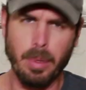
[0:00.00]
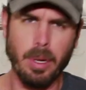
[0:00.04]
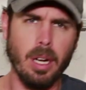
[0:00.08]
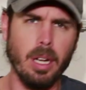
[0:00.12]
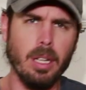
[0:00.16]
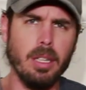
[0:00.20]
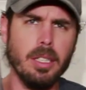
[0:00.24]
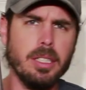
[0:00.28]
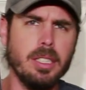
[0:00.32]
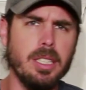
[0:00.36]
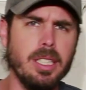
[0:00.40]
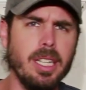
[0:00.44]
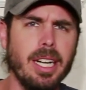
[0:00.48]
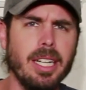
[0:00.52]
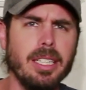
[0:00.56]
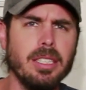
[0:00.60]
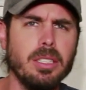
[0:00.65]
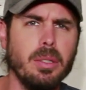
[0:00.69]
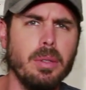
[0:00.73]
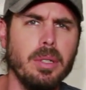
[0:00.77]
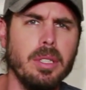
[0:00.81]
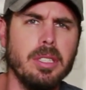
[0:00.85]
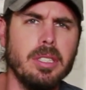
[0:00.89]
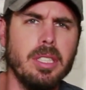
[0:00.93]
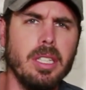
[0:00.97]
But I'll let you guys
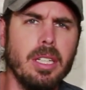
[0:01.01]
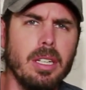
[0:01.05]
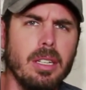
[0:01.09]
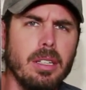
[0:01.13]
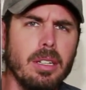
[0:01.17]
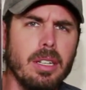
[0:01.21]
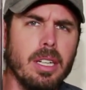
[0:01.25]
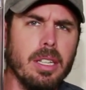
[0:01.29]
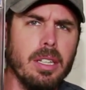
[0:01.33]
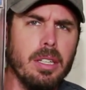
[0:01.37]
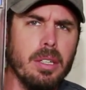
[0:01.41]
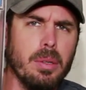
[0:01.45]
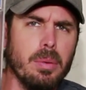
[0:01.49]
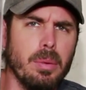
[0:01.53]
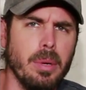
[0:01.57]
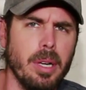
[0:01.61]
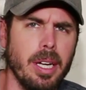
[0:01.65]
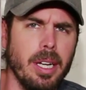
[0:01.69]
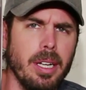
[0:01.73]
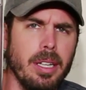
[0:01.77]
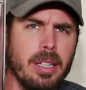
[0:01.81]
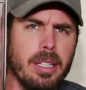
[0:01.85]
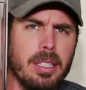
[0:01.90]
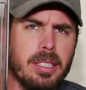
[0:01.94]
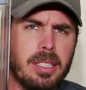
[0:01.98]
go ahead and take a look at the
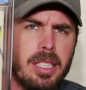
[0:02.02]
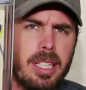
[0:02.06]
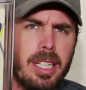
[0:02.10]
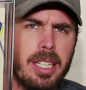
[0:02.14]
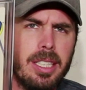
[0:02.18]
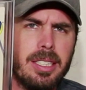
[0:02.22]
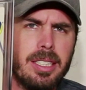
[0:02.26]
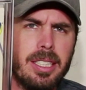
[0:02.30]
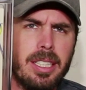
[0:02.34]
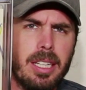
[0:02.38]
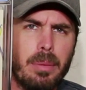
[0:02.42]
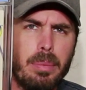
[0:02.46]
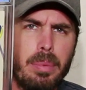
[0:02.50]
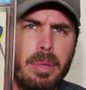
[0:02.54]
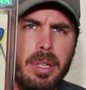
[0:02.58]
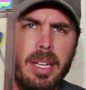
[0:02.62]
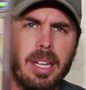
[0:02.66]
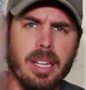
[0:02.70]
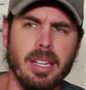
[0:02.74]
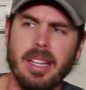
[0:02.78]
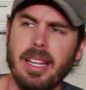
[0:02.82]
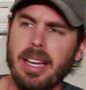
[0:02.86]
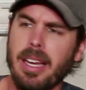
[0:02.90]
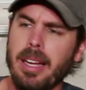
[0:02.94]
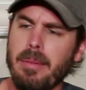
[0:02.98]
grade. Let you guys take a peek
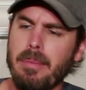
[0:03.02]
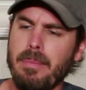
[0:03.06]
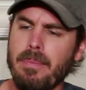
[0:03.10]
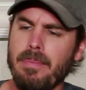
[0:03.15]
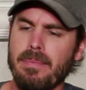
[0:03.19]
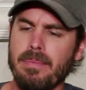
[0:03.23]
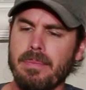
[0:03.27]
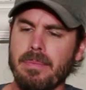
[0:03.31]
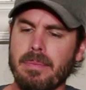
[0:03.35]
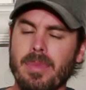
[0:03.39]
at that.